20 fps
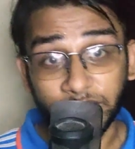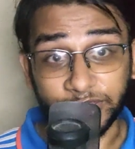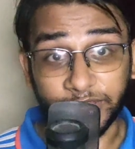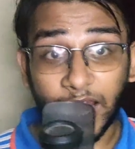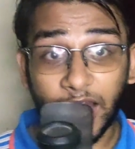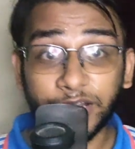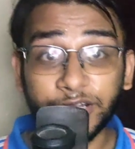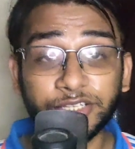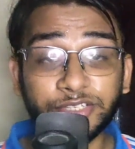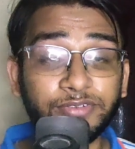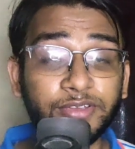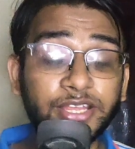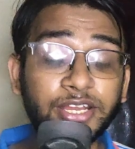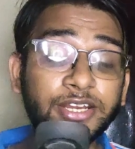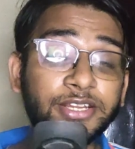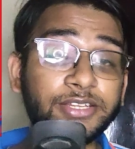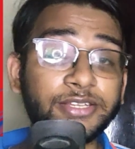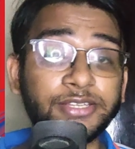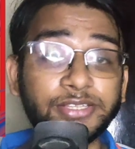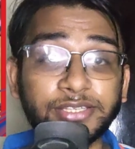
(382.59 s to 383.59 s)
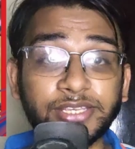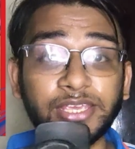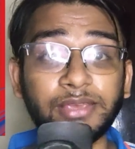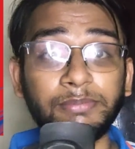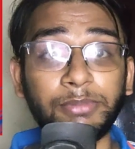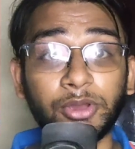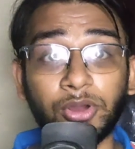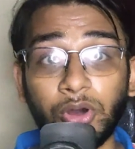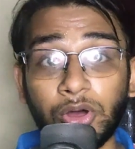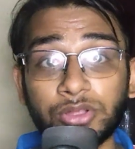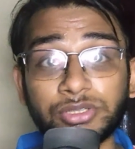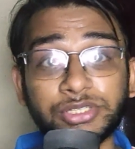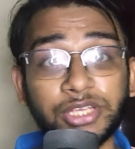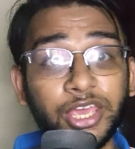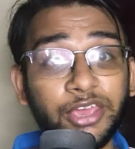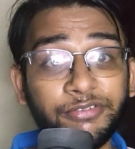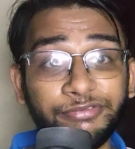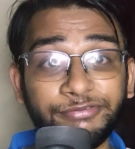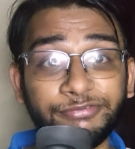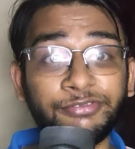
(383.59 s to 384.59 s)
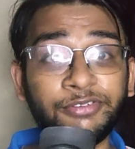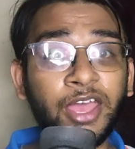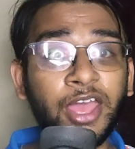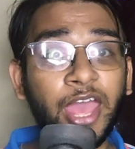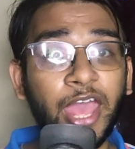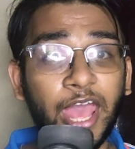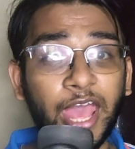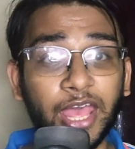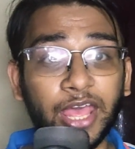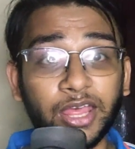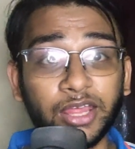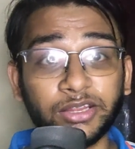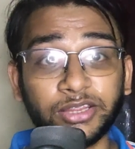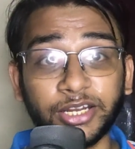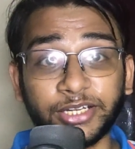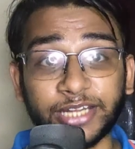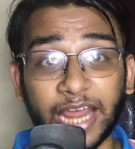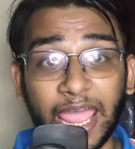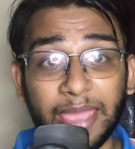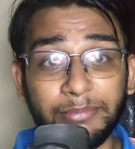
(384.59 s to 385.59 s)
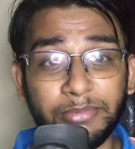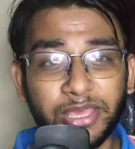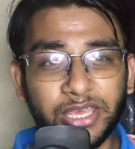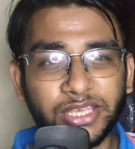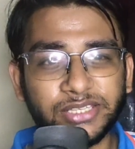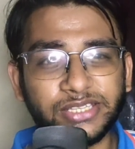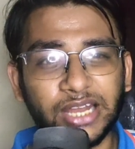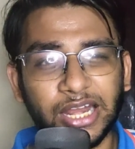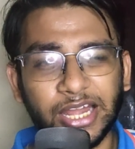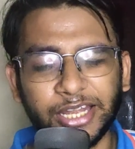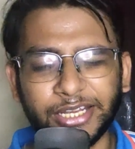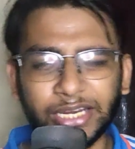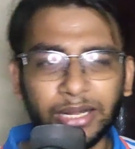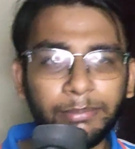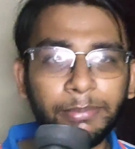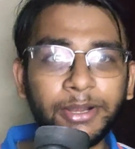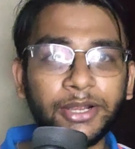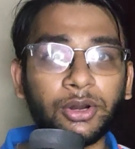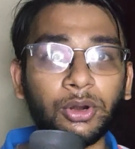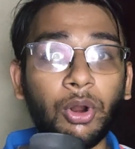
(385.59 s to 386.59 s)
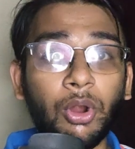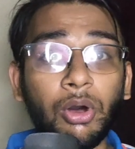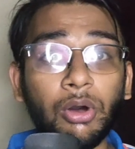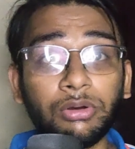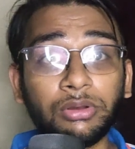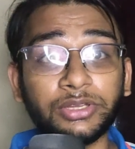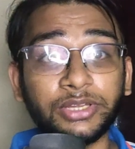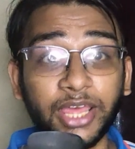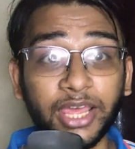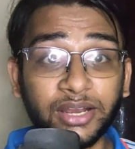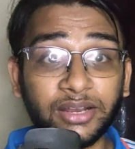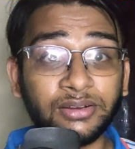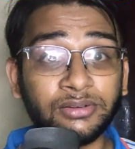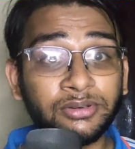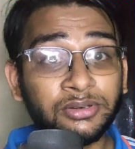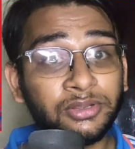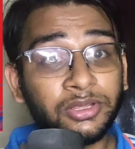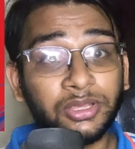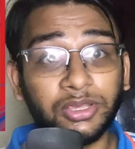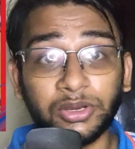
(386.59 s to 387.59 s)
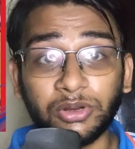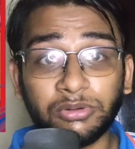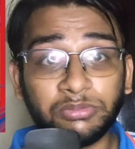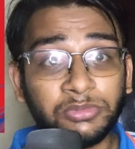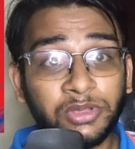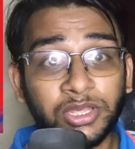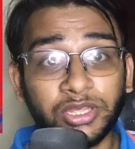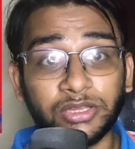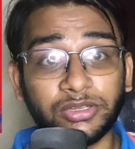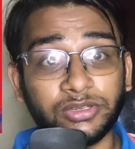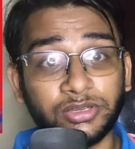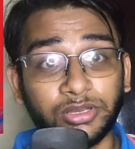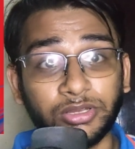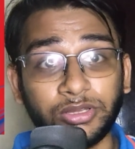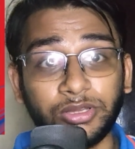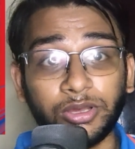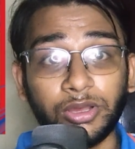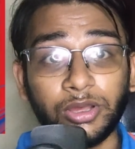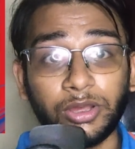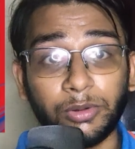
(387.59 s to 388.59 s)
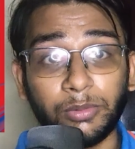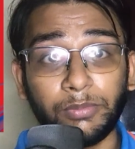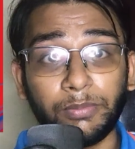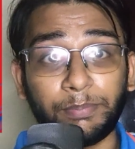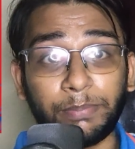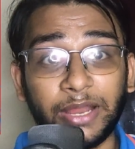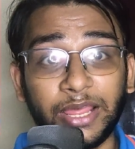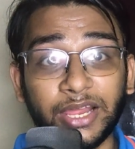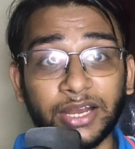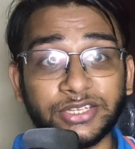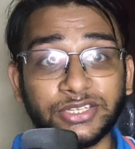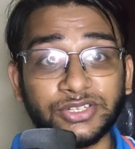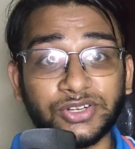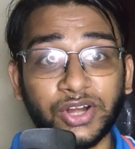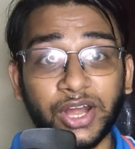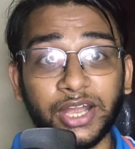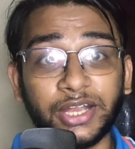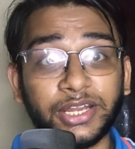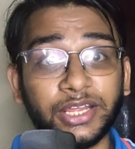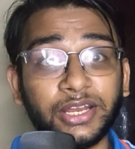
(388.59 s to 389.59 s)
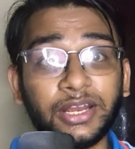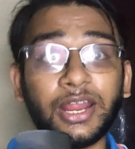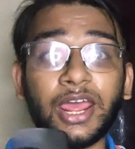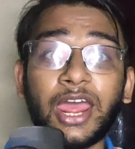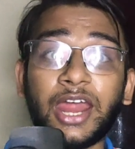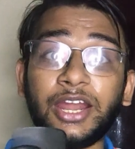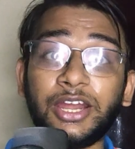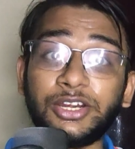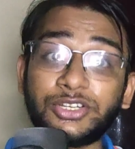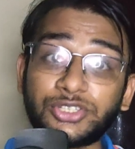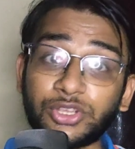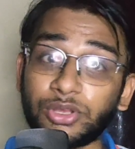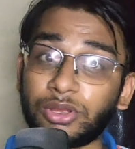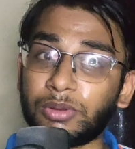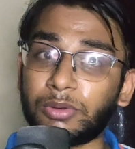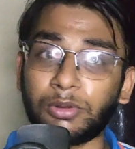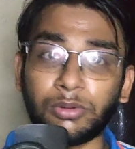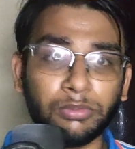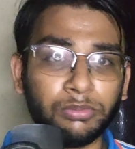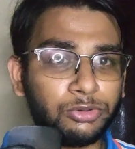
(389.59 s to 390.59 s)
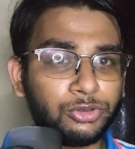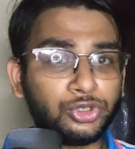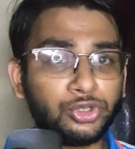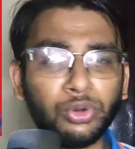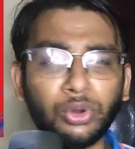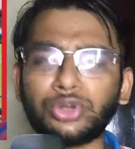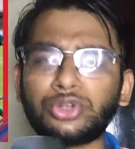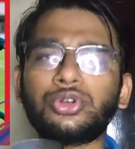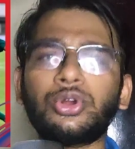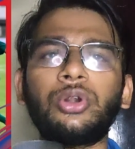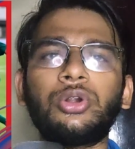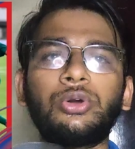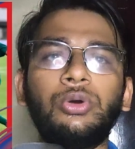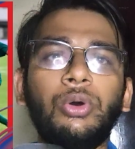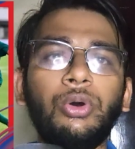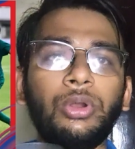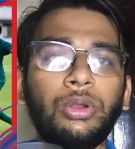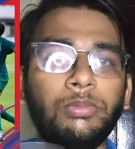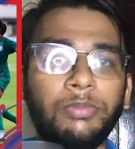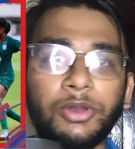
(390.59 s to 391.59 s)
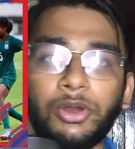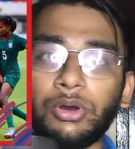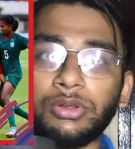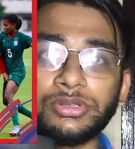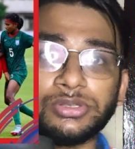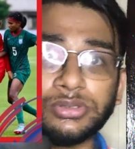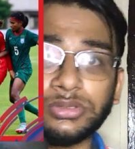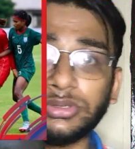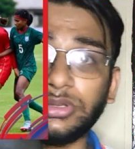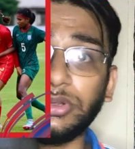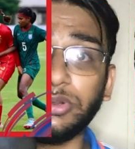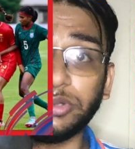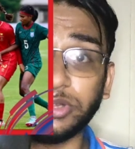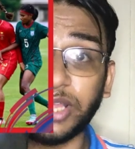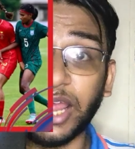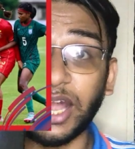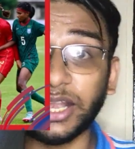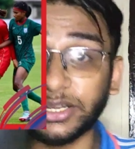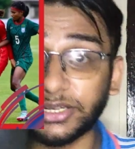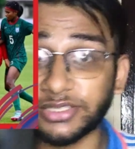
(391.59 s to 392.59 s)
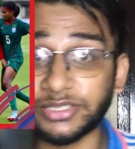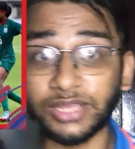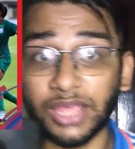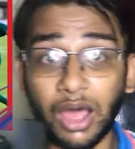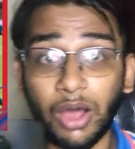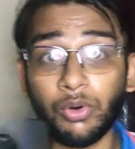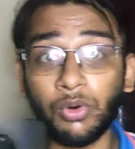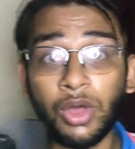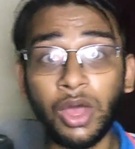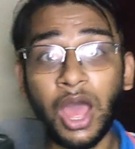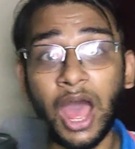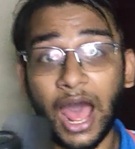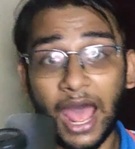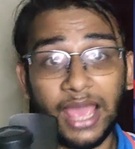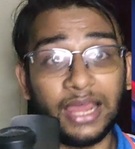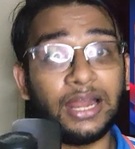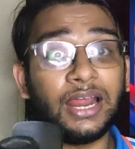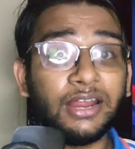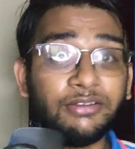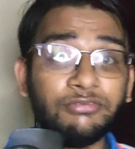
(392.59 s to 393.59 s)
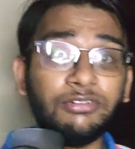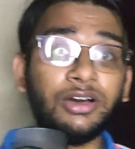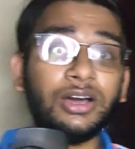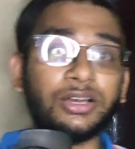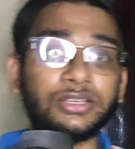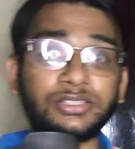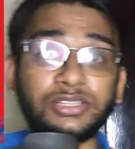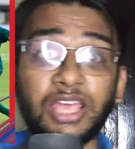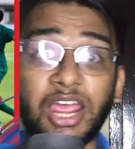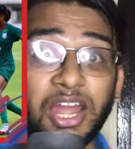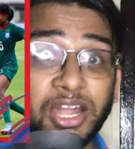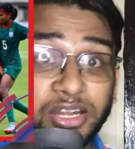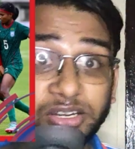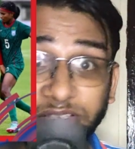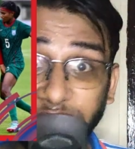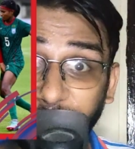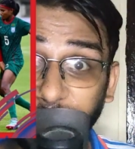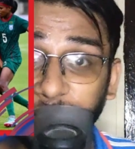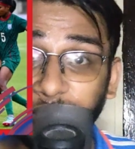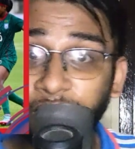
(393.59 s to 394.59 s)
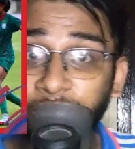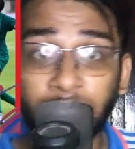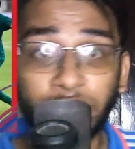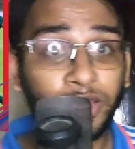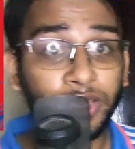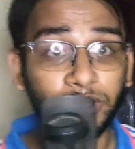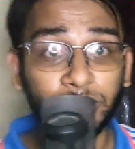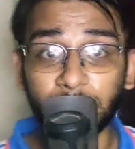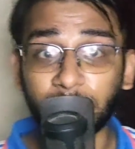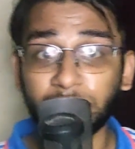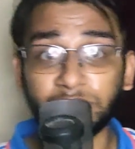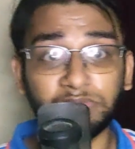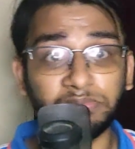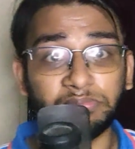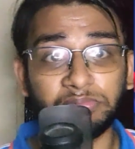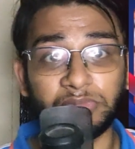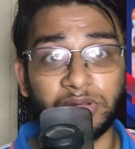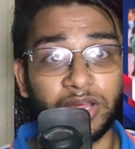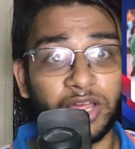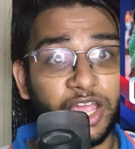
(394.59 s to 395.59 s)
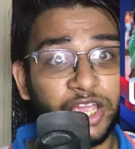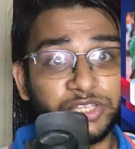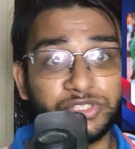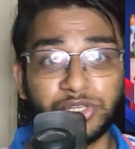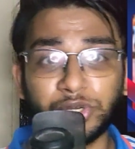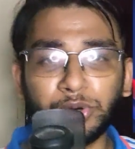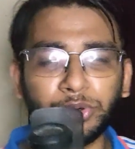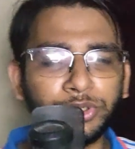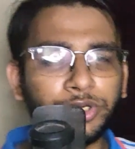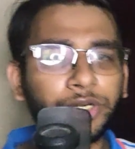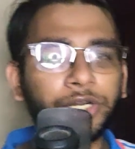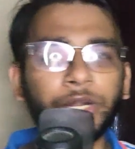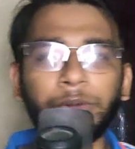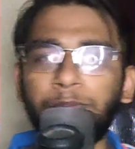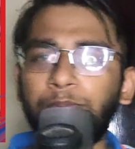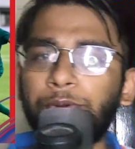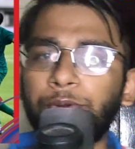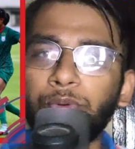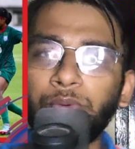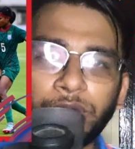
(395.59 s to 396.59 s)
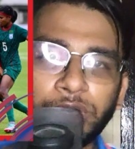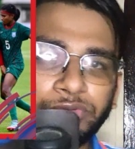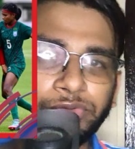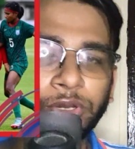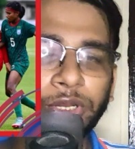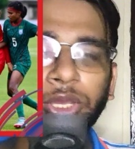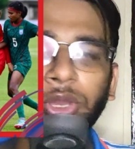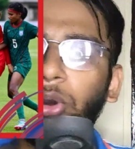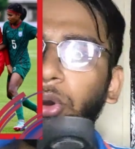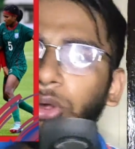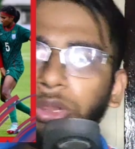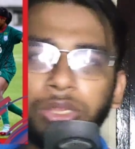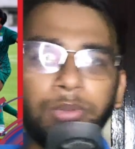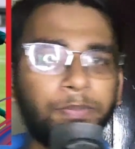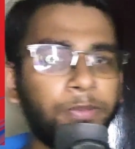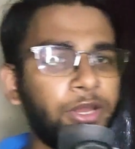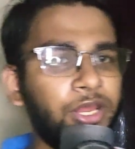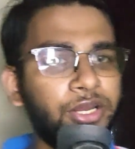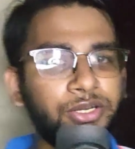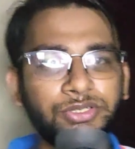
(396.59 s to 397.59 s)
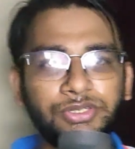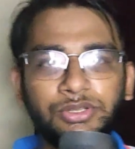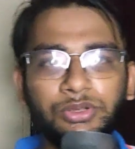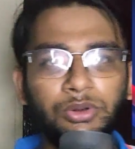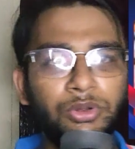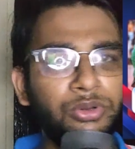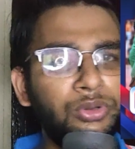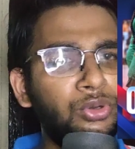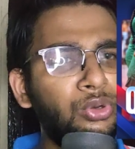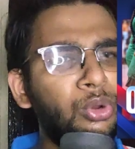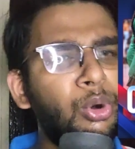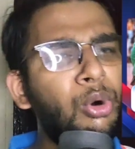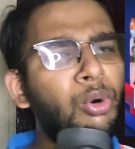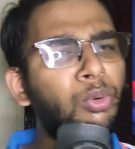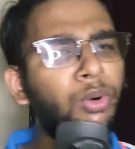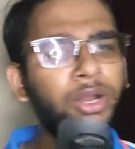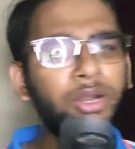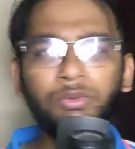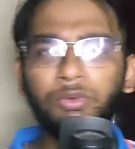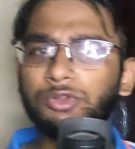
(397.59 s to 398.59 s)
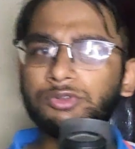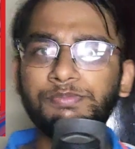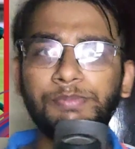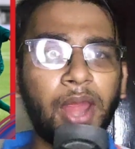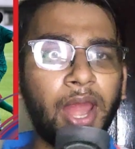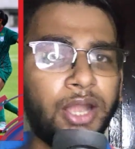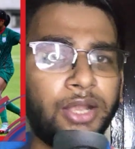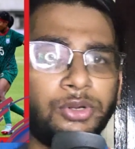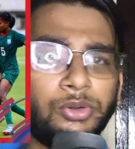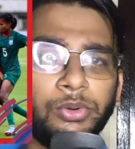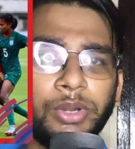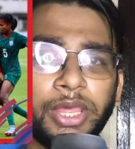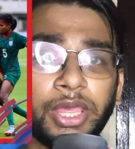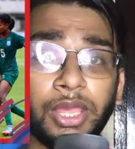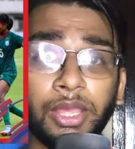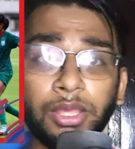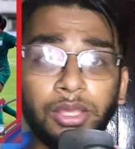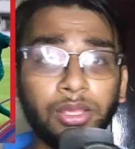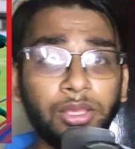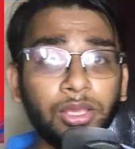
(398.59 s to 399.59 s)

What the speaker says: That is very risky, because if the timing is a little bit wrong, then the player straight in and it's a sure shot goal, because that's how highline works. And they executed it beautifully, all the players. No one was bad today.